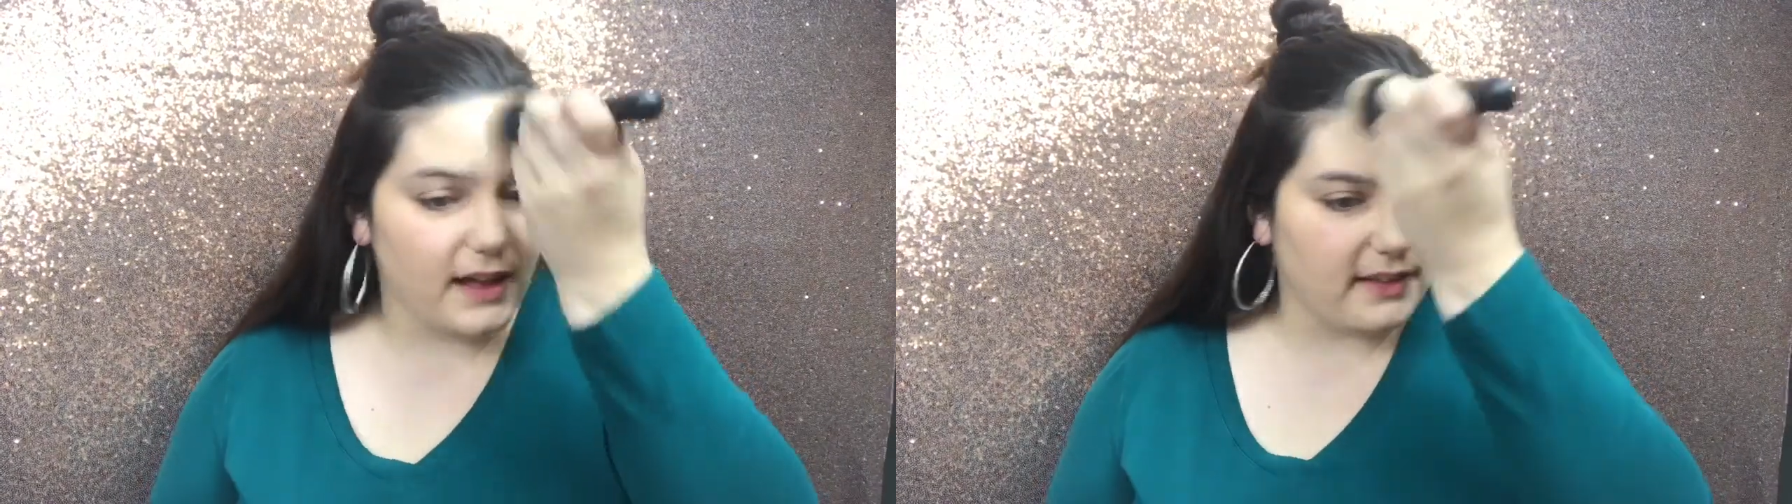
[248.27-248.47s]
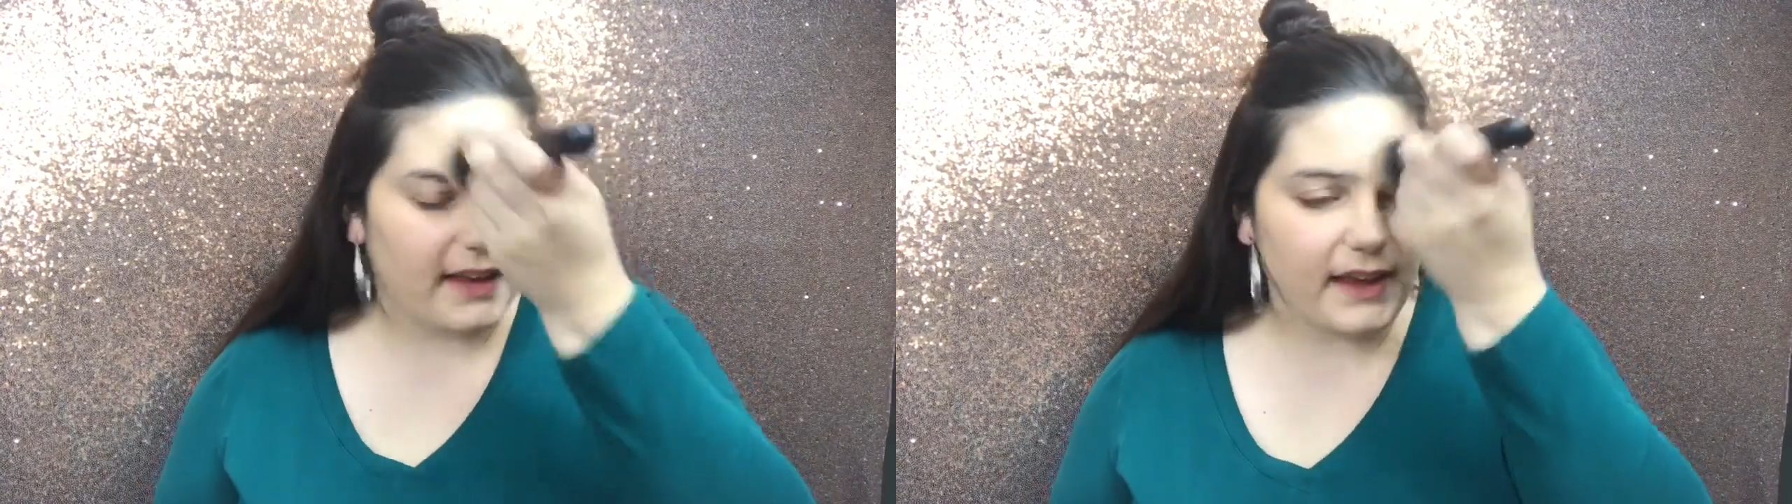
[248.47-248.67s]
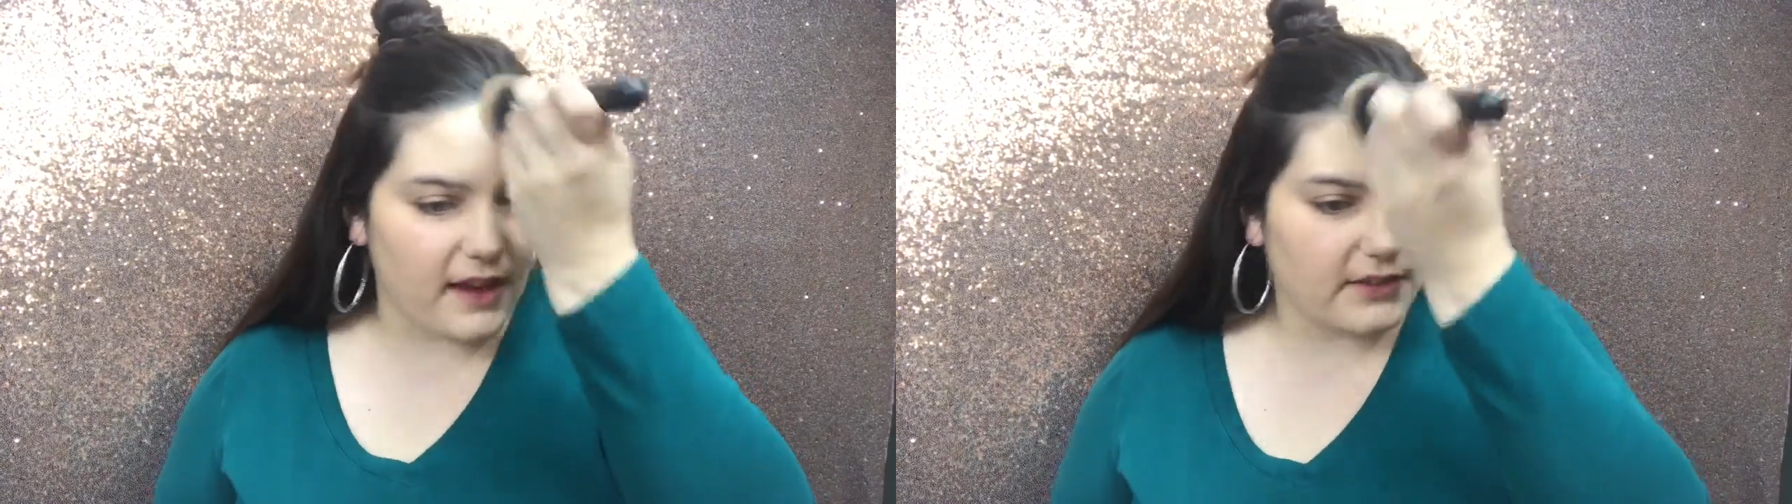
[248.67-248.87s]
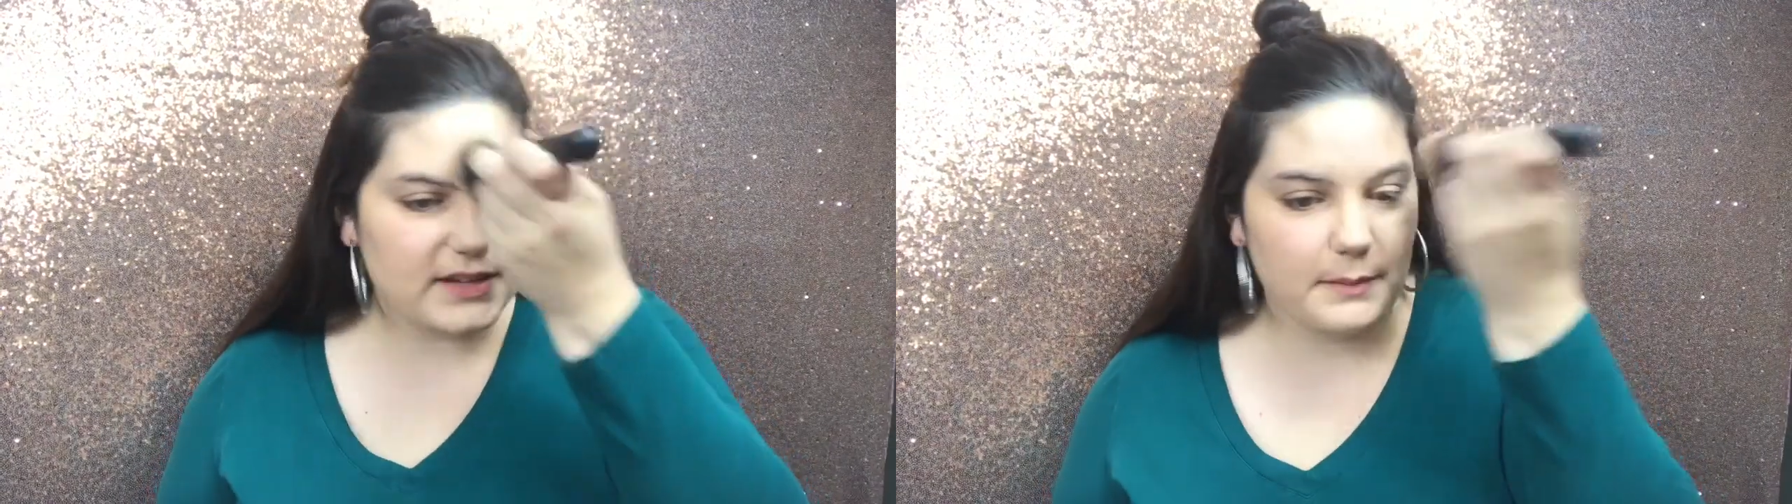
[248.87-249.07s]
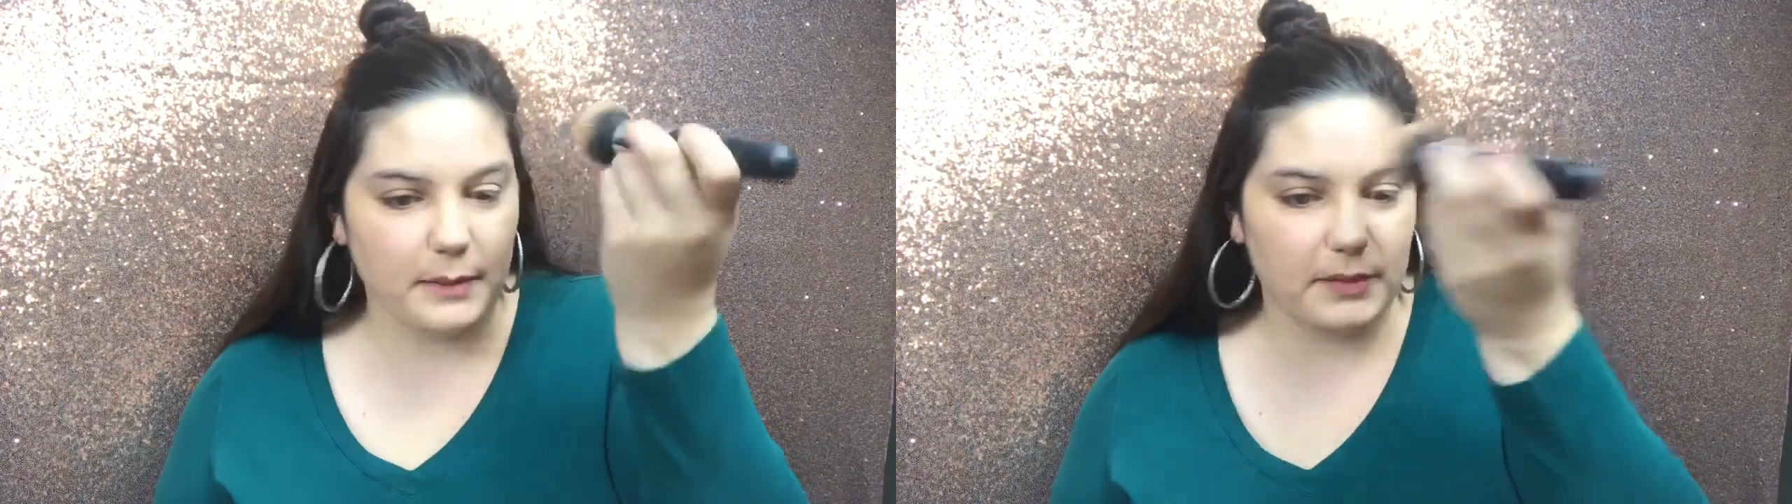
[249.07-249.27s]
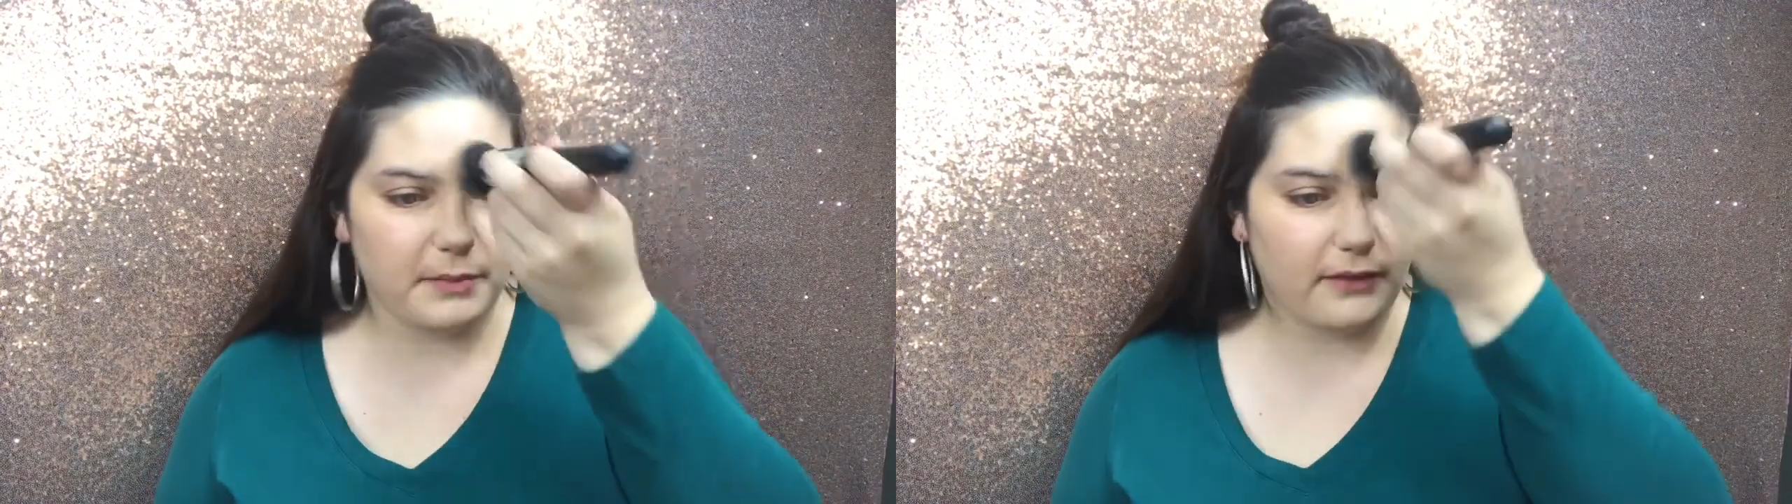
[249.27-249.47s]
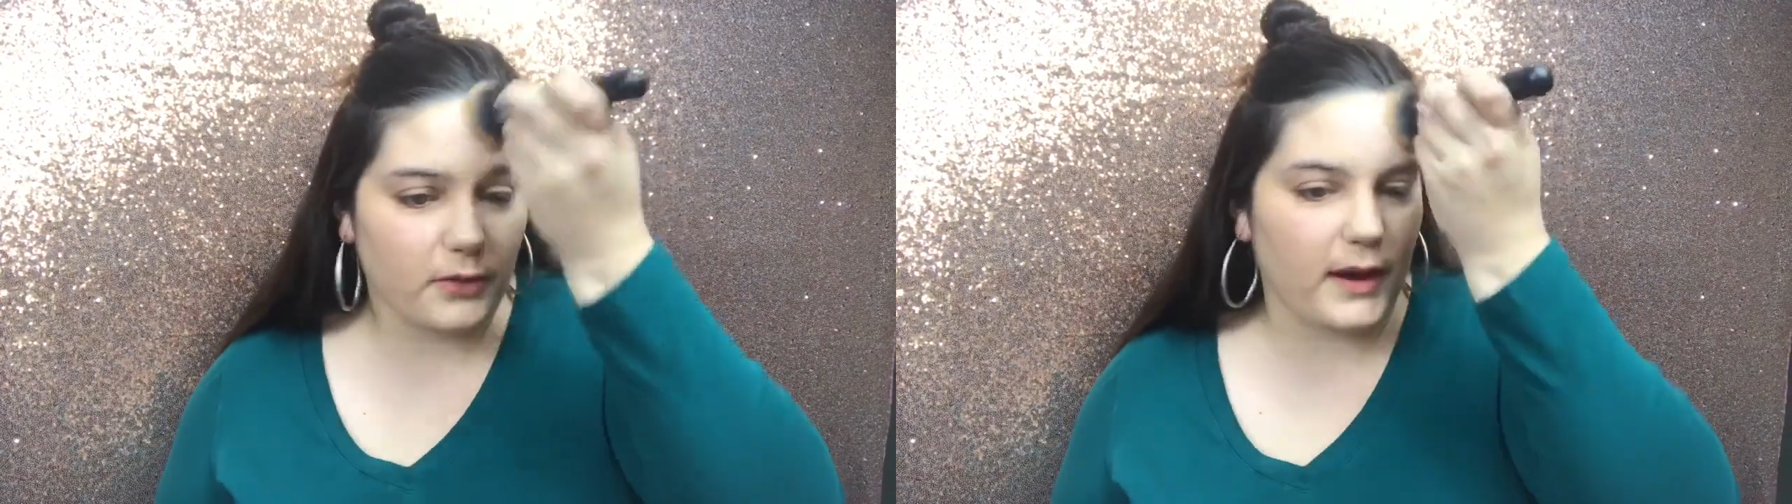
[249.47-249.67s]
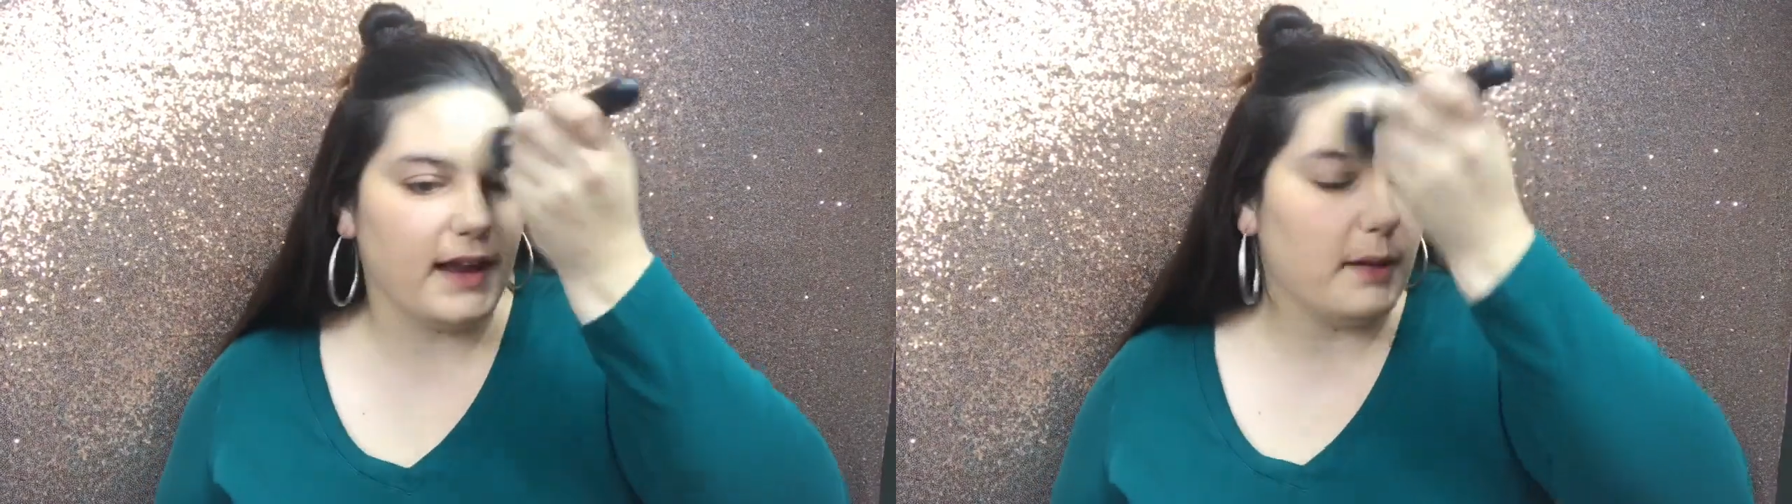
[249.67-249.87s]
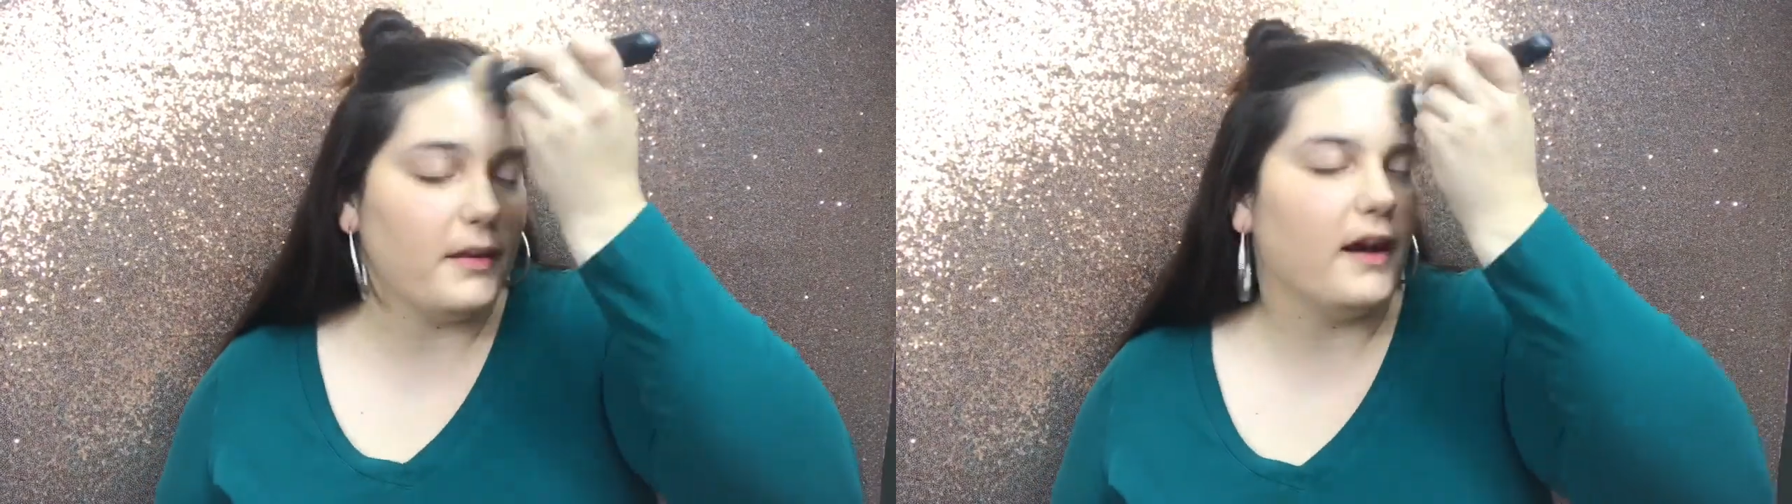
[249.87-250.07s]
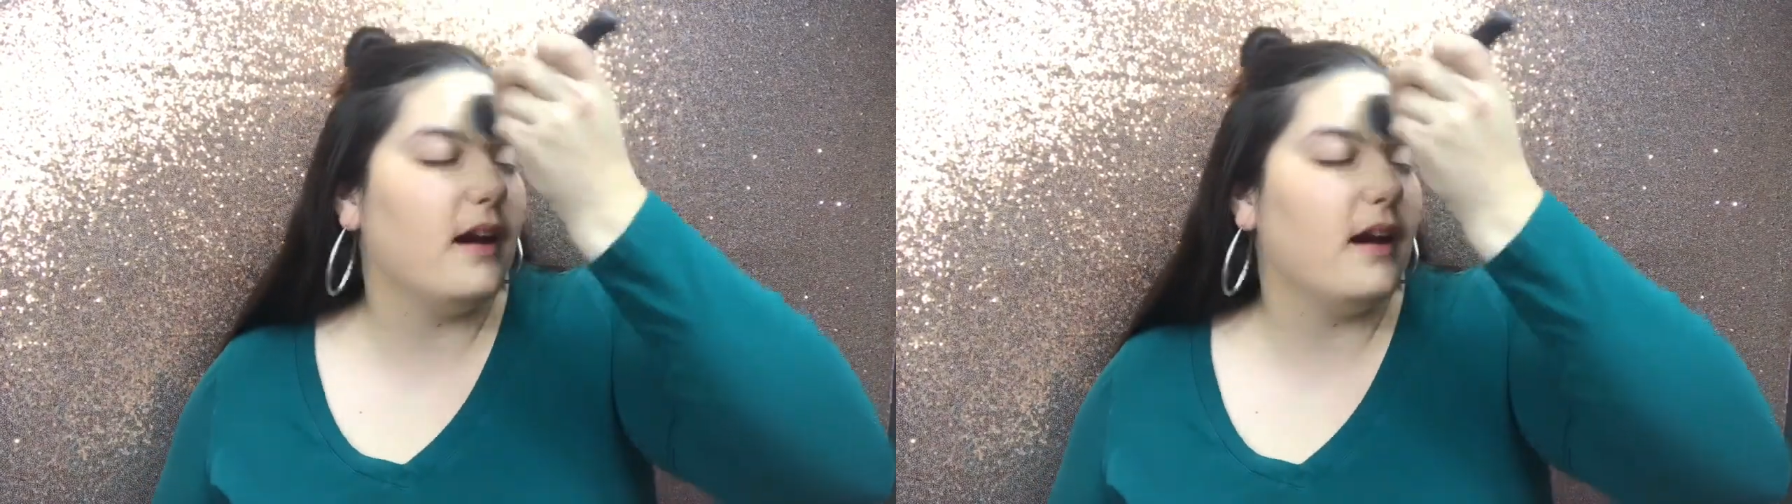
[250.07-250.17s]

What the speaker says: Like every time I blend my forehead, I'm like,